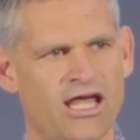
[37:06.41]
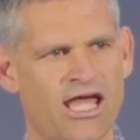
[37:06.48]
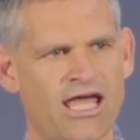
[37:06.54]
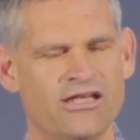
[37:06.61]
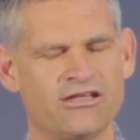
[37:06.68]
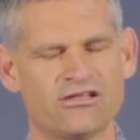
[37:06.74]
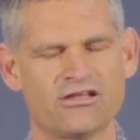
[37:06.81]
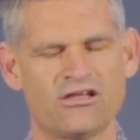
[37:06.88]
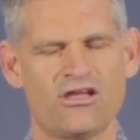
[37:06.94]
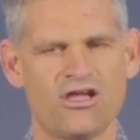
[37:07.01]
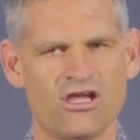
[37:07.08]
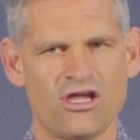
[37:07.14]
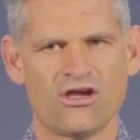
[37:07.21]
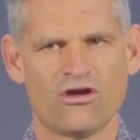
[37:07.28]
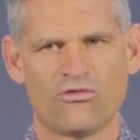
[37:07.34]
And
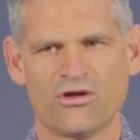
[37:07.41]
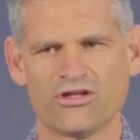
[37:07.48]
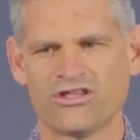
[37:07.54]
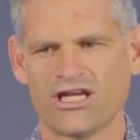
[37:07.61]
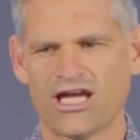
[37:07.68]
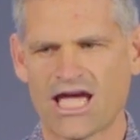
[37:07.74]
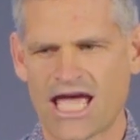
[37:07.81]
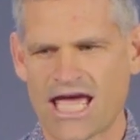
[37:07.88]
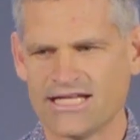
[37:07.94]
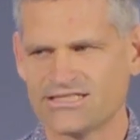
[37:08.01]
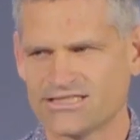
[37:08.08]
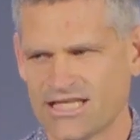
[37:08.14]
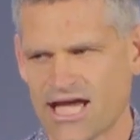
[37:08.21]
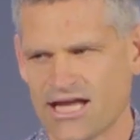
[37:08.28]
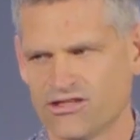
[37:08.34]
one thing I had
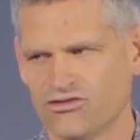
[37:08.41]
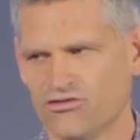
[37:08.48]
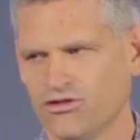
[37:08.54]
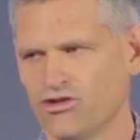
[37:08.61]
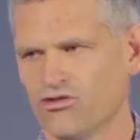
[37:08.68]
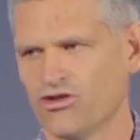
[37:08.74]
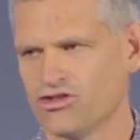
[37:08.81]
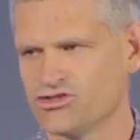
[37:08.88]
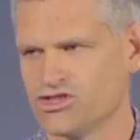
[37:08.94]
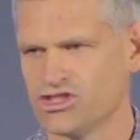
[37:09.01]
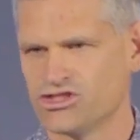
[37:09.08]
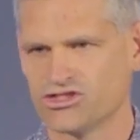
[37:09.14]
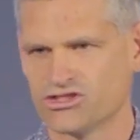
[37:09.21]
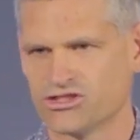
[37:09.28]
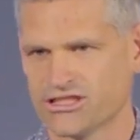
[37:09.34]
started doing all those
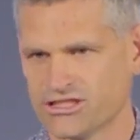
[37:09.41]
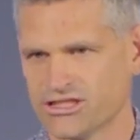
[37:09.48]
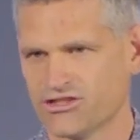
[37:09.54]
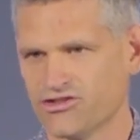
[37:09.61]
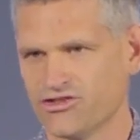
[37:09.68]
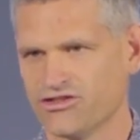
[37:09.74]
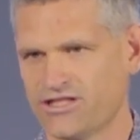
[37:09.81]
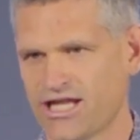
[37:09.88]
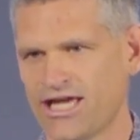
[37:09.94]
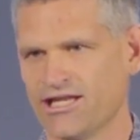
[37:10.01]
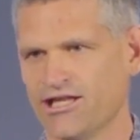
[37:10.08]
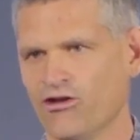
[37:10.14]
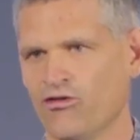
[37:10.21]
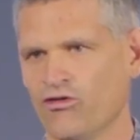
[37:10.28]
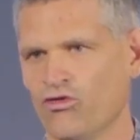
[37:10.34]
years is listening to the
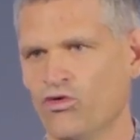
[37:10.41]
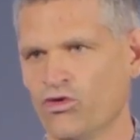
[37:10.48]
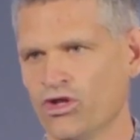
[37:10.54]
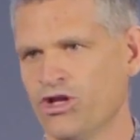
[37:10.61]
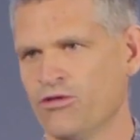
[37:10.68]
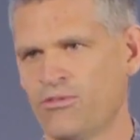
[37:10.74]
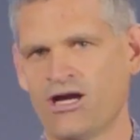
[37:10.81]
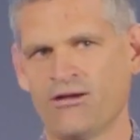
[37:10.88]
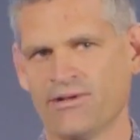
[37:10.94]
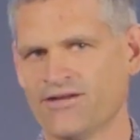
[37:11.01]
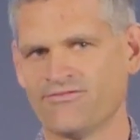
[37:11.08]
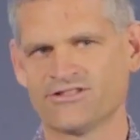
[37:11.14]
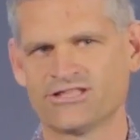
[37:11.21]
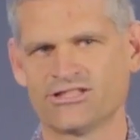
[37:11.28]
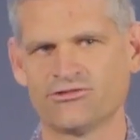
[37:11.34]
daily audio Bible
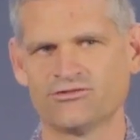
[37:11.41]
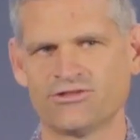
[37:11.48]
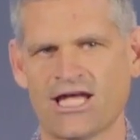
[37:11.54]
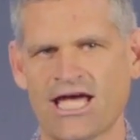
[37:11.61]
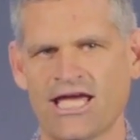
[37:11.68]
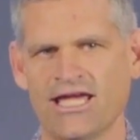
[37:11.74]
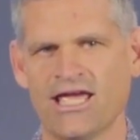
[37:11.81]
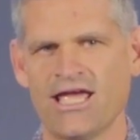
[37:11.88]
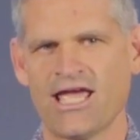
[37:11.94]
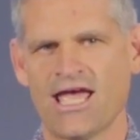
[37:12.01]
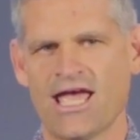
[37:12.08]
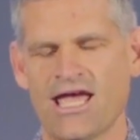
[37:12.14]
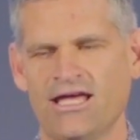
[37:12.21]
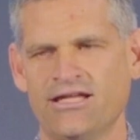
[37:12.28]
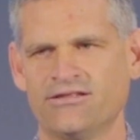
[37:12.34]
every single day.
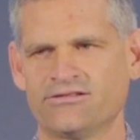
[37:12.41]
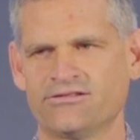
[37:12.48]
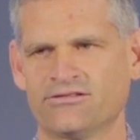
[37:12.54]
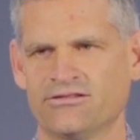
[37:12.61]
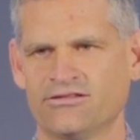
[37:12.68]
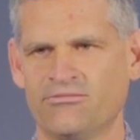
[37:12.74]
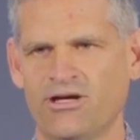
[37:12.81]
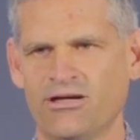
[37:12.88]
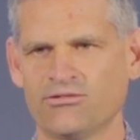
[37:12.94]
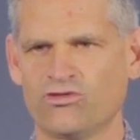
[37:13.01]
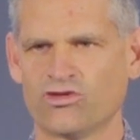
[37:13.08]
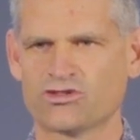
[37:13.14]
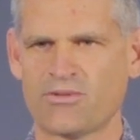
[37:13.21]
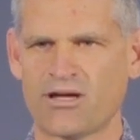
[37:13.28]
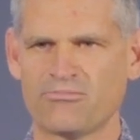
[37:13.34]
And the Bible
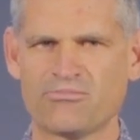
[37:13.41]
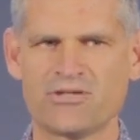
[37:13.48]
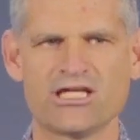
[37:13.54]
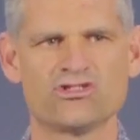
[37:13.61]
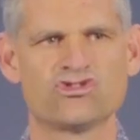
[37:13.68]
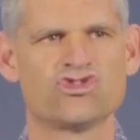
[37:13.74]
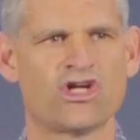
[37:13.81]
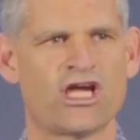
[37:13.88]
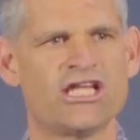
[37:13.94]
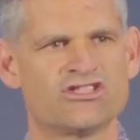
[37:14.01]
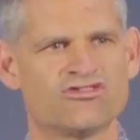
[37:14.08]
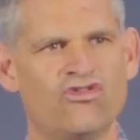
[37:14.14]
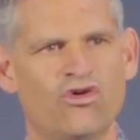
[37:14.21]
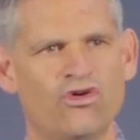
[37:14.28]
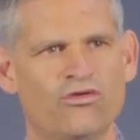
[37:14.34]
talks about being
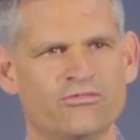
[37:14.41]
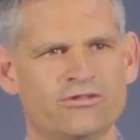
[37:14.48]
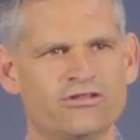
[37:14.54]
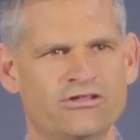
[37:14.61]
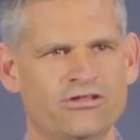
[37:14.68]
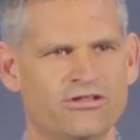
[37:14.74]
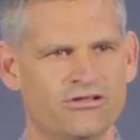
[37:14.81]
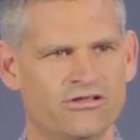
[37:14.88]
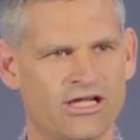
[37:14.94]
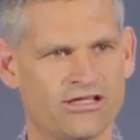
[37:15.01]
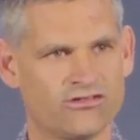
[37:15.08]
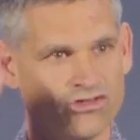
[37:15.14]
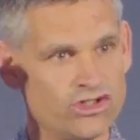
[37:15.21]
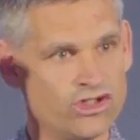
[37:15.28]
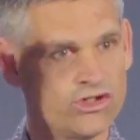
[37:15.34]
transformed, like
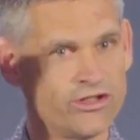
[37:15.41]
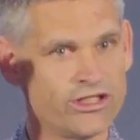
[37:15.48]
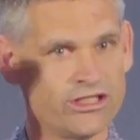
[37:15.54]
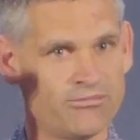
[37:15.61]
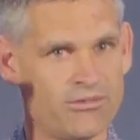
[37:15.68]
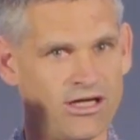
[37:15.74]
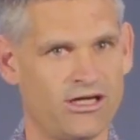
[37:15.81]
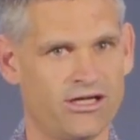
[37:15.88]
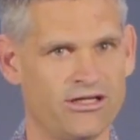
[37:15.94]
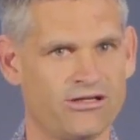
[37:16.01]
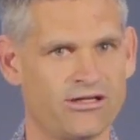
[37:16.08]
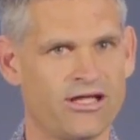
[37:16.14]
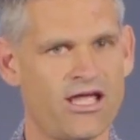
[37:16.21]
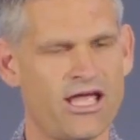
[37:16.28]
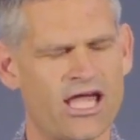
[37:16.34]
renewing your
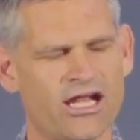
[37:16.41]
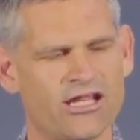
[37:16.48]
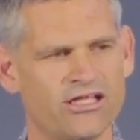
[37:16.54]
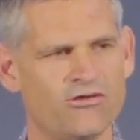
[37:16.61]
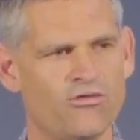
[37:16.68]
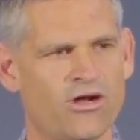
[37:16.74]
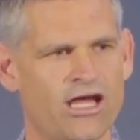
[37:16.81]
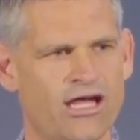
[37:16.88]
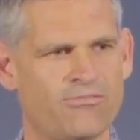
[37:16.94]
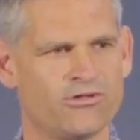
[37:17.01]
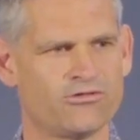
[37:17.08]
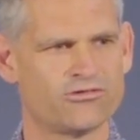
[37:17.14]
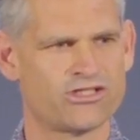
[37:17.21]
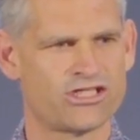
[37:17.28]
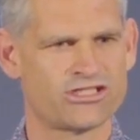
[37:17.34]
mind. And I think what
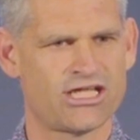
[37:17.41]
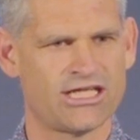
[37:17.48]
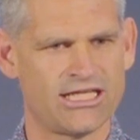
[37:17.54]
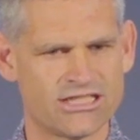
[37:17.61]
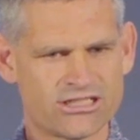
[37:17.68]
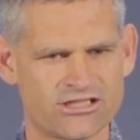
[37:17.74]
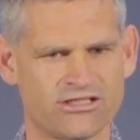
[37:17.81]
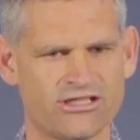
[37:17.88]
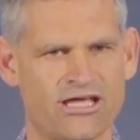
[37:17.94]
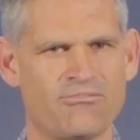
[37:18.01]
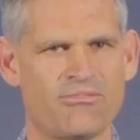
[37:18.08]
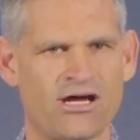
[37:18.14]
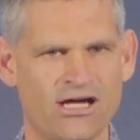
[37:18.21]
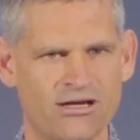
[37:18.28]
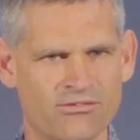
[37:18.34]
happened was as I listened to that
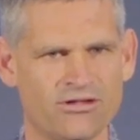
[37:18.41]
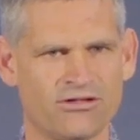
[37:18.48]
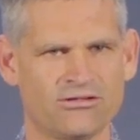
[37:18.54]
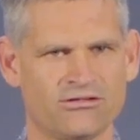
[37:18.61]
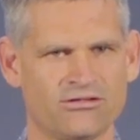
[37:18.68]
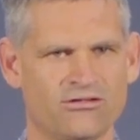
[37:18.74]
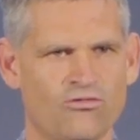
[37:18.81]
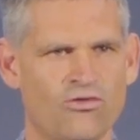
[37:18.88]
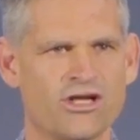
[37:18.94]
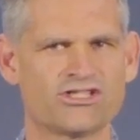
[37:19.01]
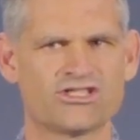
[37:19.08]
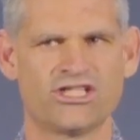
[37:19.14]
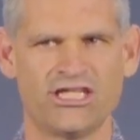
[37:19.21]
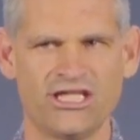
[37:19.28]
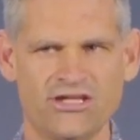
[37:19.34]
Bible
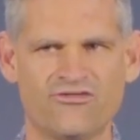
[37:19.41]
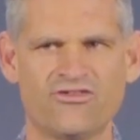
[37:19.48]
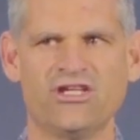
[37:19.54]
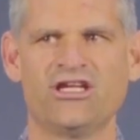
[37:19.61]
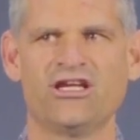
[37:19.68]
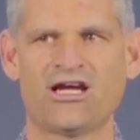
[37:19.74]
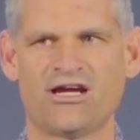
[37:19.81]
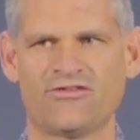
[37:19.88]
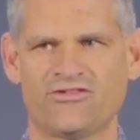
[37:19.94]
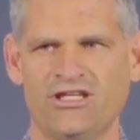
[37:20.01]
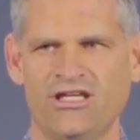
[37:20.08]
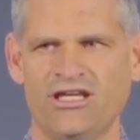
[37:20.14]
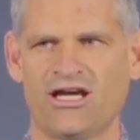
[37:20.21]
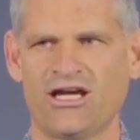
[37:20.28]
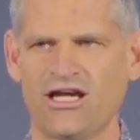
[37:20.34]
once a year for year after
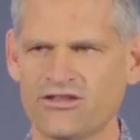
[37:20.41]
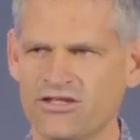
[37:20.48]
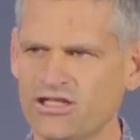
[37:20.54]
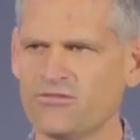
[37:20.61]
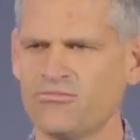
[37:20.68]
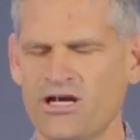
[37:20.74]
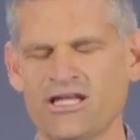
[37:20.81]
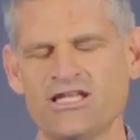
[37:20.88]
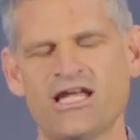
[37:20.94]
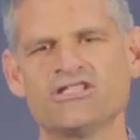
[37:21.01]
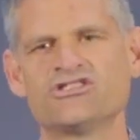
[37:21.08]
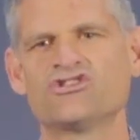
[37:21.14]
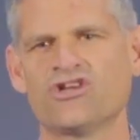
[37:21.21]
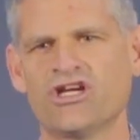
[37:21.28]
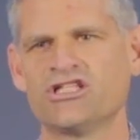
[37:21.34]
year, I think your mind
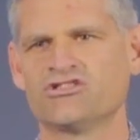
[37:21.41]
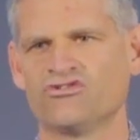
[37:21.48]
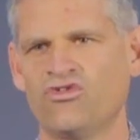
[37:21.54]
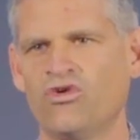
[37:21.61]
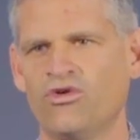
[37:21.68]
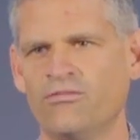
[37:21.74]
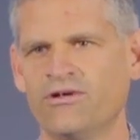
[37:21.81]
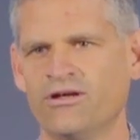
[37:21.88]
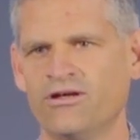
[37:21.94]
does transform.